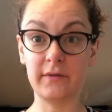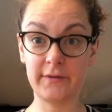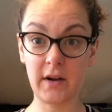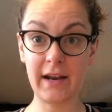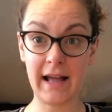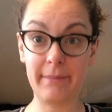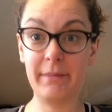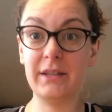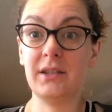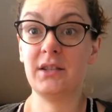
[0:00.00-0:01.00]
your front
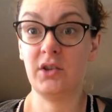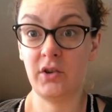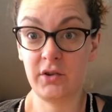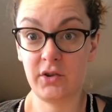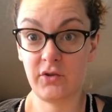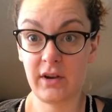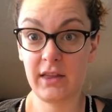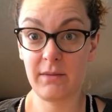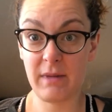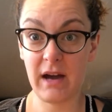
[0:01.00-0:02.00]
ab muscles and your
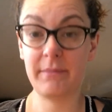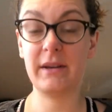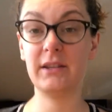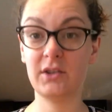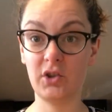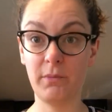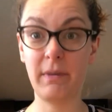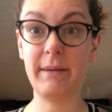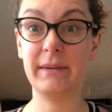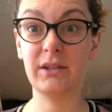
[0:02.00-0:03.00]
strength back muscles and your
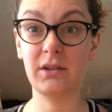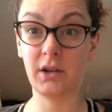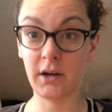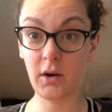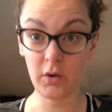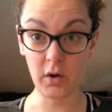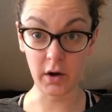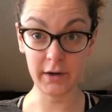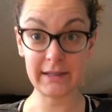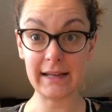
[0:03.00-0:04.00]
butt muscles
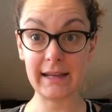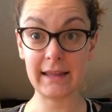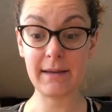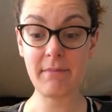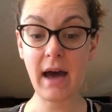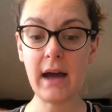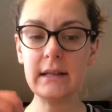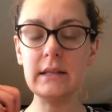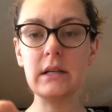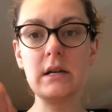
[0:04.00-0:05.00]
aren't taking the
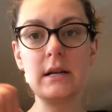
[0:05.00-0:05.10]
impact,